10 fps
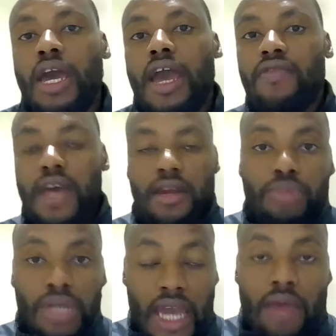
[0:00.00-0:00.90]
and then
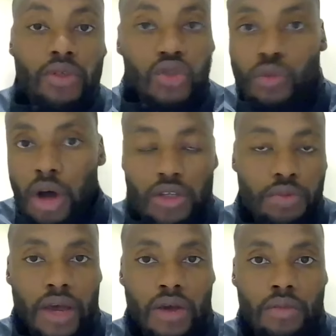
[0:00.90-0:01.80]
be able to
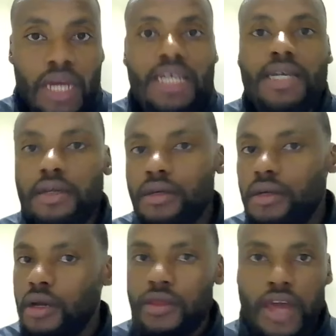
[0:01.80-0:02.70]
multiply your money,
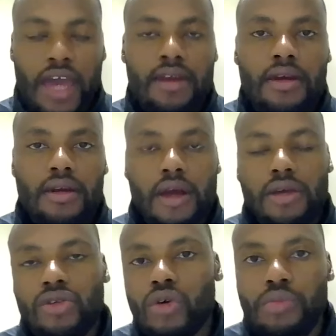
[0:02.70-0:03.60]
then
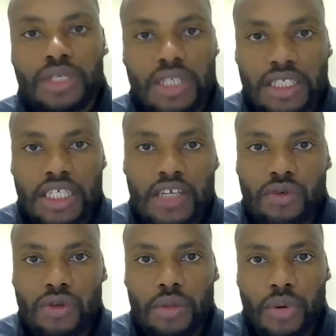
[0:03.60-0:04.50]
you'll be
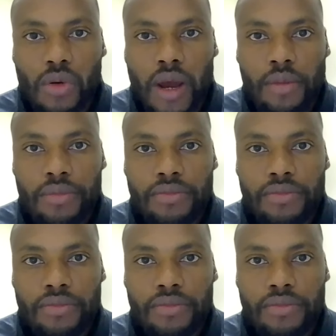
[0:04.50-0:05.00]
successful in the program.